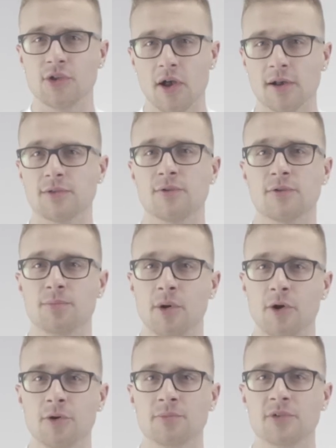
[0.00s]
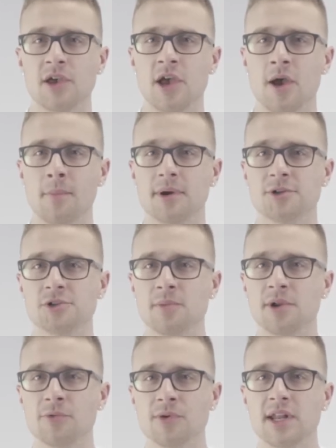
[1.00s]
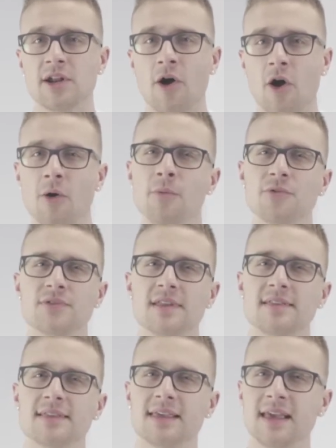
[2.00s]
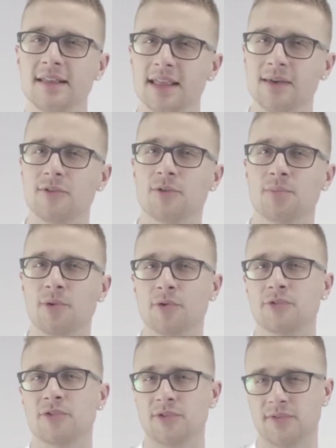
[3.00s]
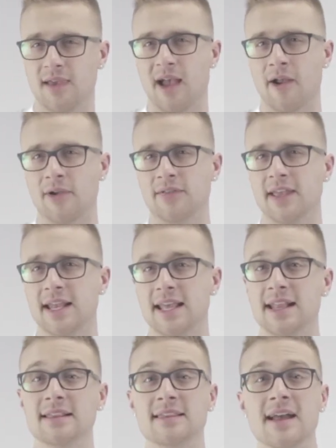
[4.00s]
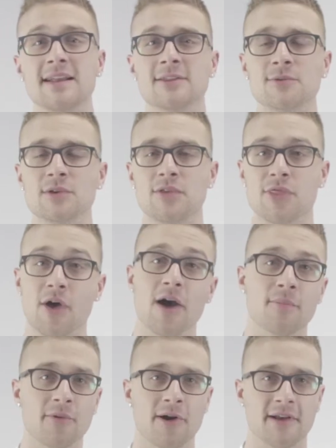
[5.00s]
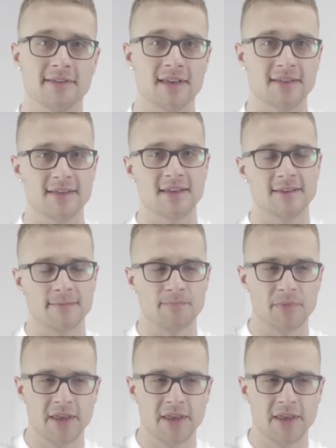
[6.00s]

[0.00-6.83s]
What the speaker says: songs or his poems, but he showed me to read it almost as King David's personal diary, like an insight into his thought processes.